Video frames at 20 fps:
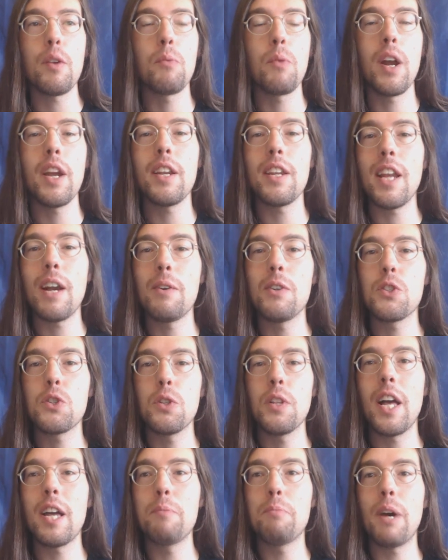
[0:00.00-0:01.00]
that right now is
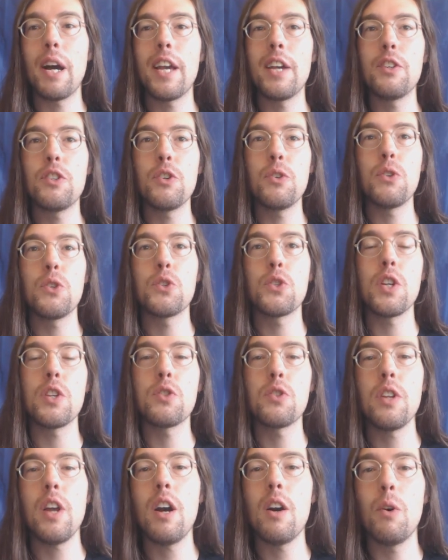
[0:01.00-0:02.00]
led by a dude who
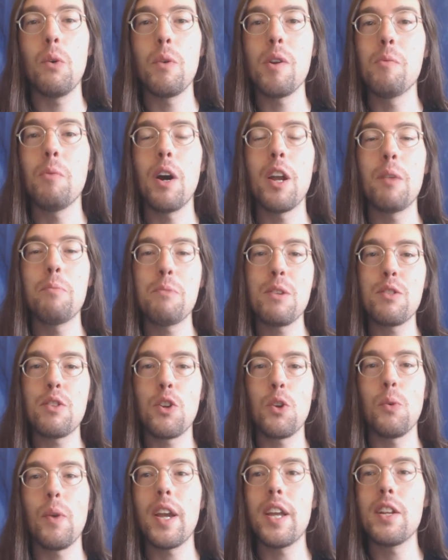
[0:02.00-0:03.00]
says, no, we want to be the
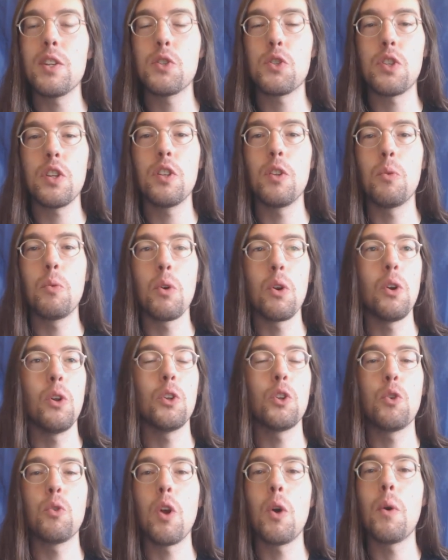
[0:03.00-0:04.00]
greatest in the
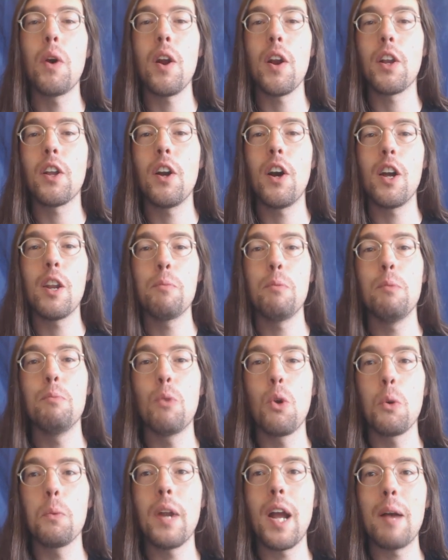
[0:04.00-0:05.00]
world, grow our economy
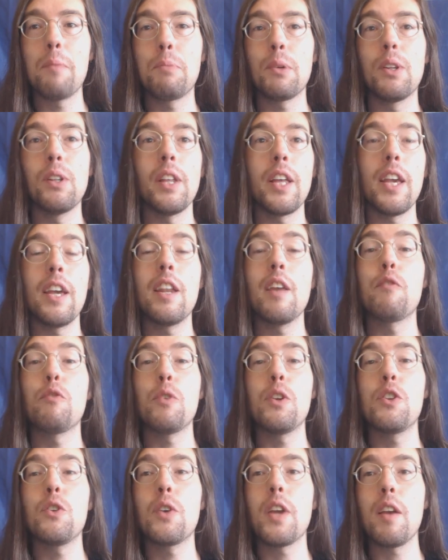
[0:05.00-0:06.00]
more rapidly, and if
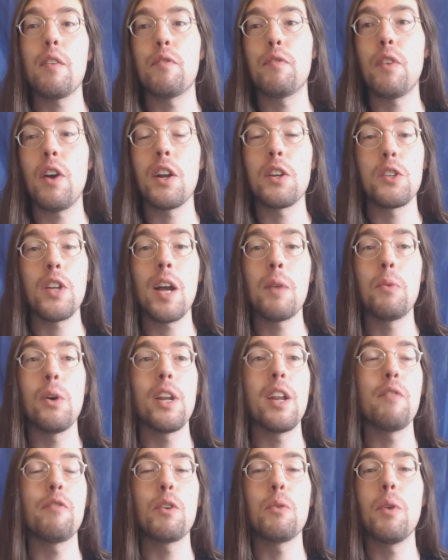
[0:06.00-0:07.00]
we do get fucked, I
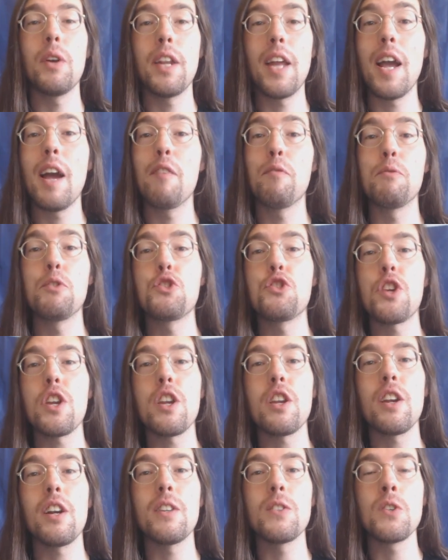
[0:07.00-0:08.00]
want everyone to have
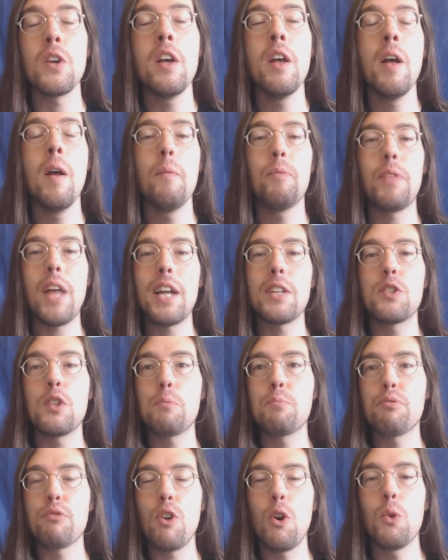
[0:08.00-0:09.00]
machine guns, that's a
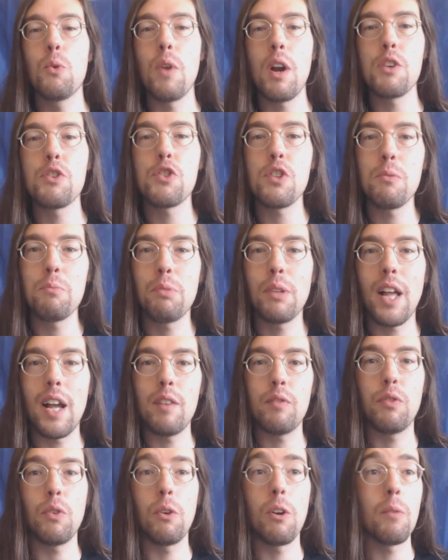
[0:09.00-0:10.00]
pro-Russian
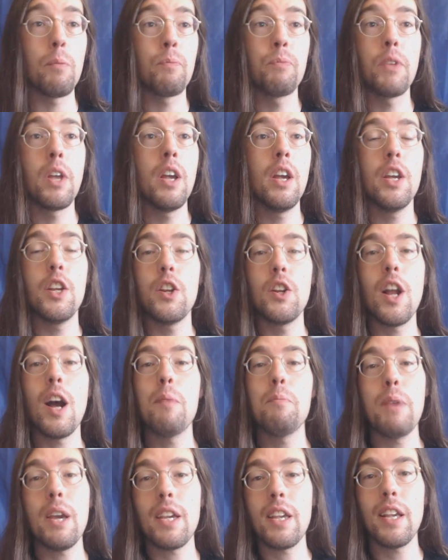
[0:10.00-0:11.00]
platform. You're
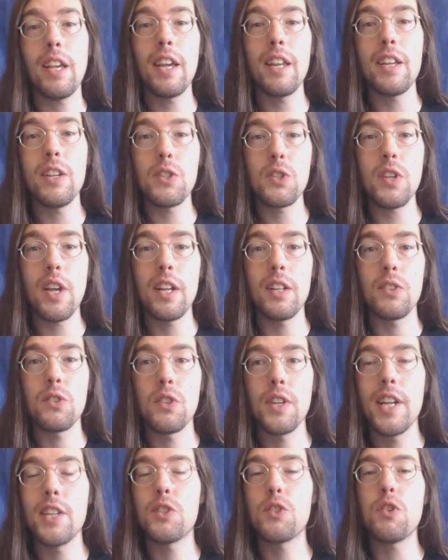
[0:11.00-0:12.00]
not making any
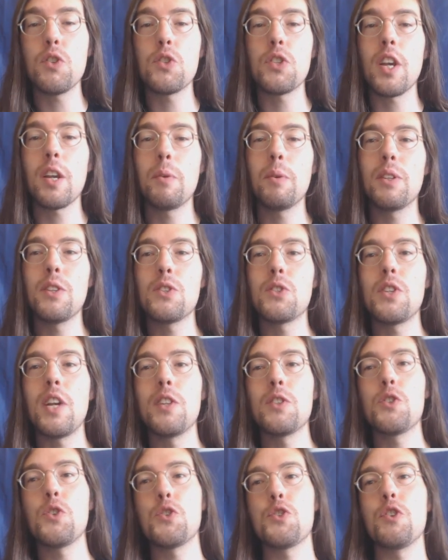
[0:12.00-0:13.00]
sense. It's just like with the
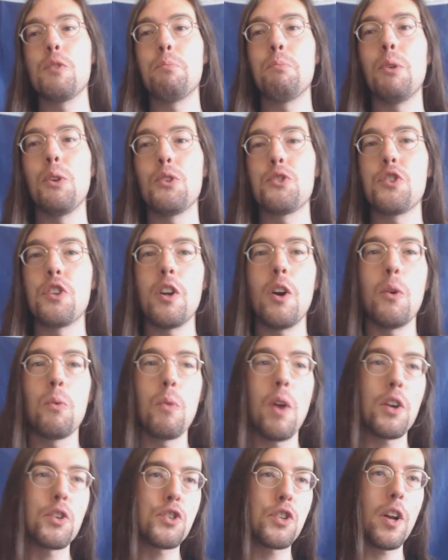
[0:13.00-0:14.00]
censorship bullshit. Oh,
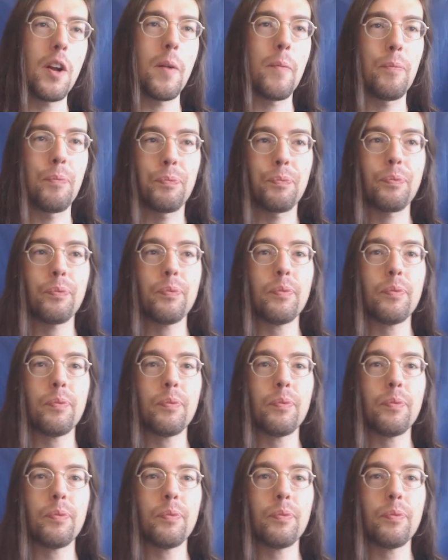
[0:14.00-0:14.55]
Russia.